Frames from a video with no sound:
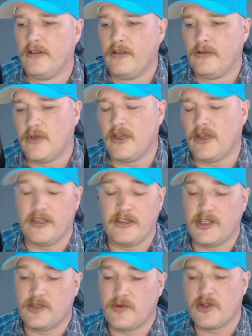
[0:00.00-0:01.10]
hate this
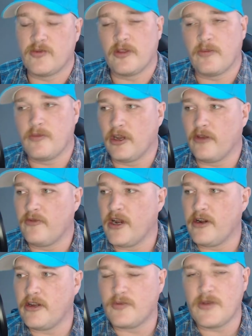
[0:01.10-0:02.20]
expression, but,
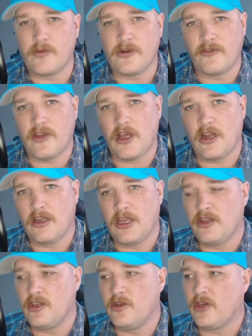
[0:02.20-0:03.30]
various people of colour in
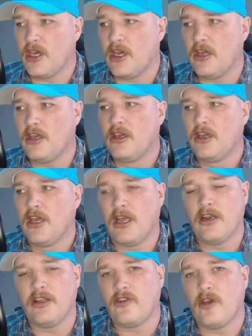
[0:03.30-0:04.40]
the UK, and
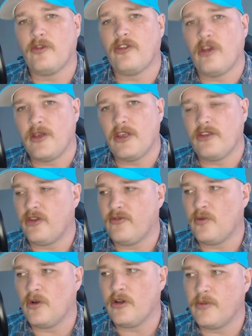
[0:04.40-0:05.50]
it's oh so easy for
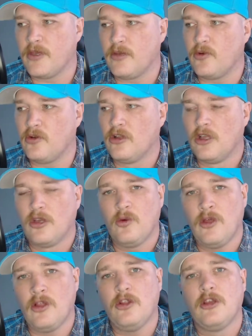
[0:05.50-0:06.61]
white people.
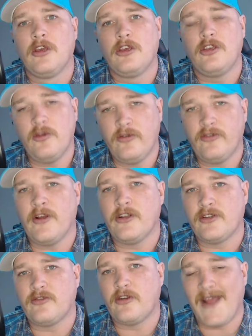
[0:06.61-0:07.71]
Well, you threatened to
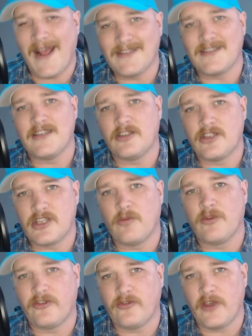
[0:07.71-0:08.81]
throw acid in
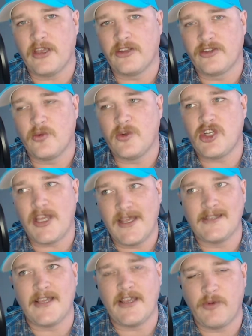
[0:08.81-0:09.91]
someone's face, which is
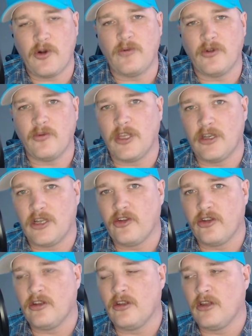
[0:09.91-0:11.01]
a problem in
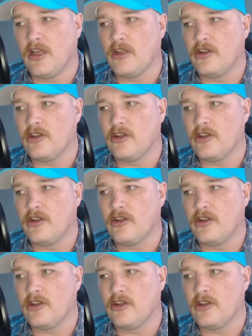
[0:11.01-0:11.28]
London and,